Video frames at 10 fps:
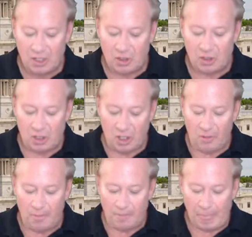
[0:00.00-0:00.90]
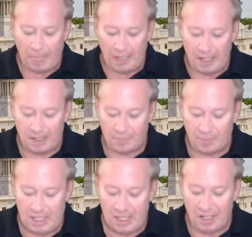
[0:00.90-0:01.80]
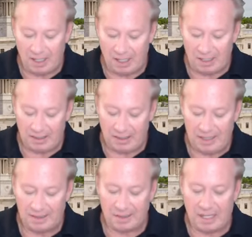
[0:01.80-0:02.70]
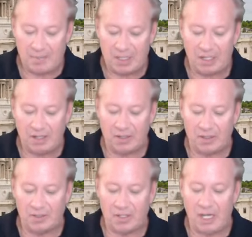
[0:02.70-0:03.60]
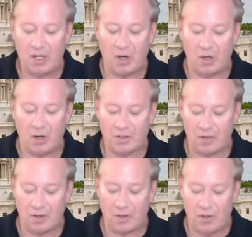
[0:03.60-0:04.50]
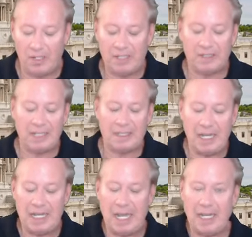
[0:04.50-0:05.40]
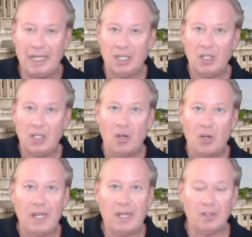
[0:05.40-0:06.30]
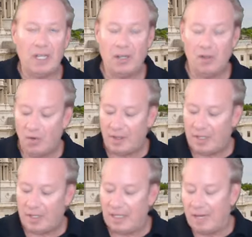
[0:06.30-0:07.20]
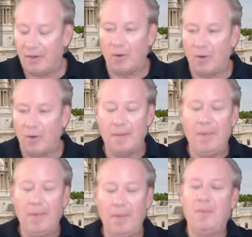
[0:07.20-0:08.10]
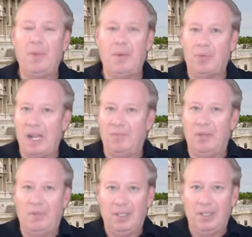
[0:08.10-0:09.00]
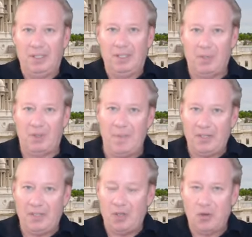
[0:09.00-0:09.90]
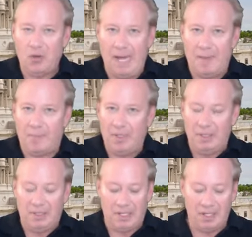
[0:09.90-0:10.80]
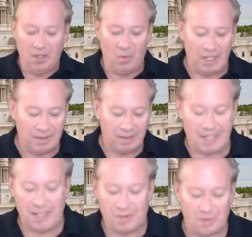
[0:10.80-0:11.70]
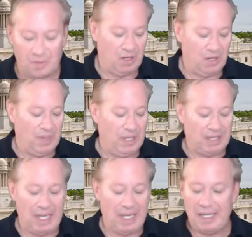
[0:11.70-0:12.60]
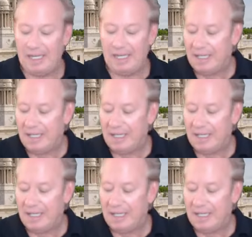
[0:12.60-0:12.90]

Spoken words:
So, PR Landscape Materials and Garden Center, 3688 Quaker Lane in North Kingstown. Okay, may have been a problem with the Messenger app on the one side. So sorry about that, Ian.